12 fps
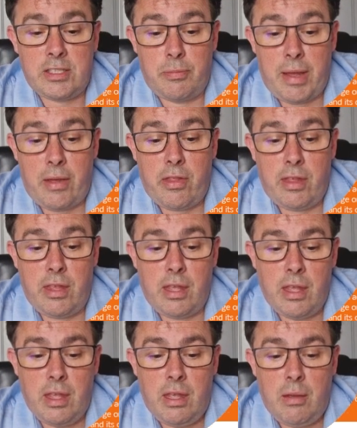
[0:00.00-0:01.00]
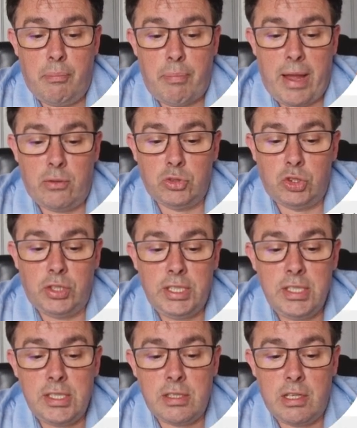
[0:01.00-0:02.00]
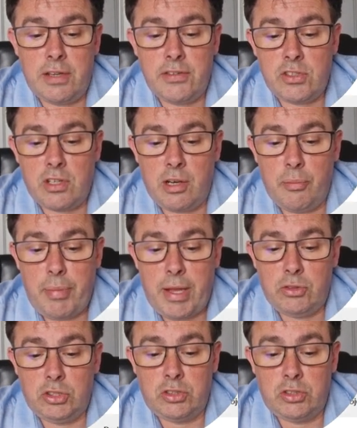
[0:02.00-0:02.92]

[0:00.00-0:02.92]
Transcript: about the boundaries, life cycle and boundaries